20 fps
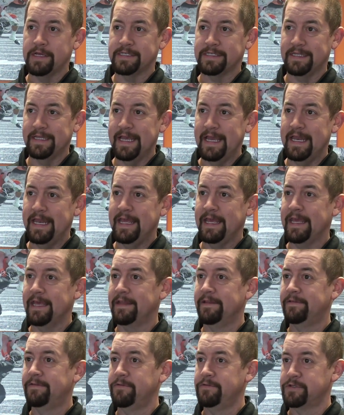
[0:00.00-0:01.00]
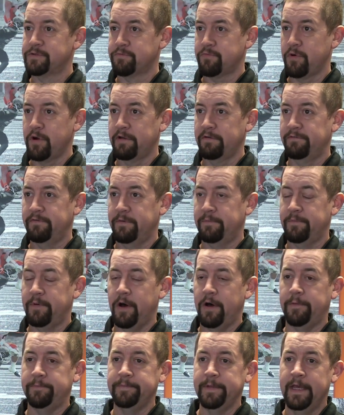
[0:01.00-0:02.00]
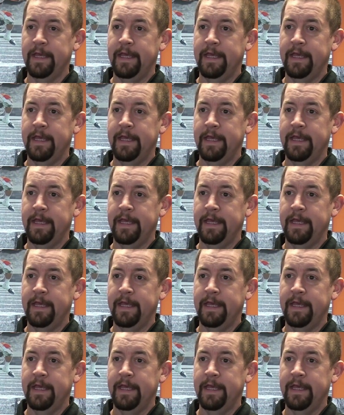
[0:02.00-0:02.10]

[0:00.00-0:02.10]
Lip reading: is leading into spring football.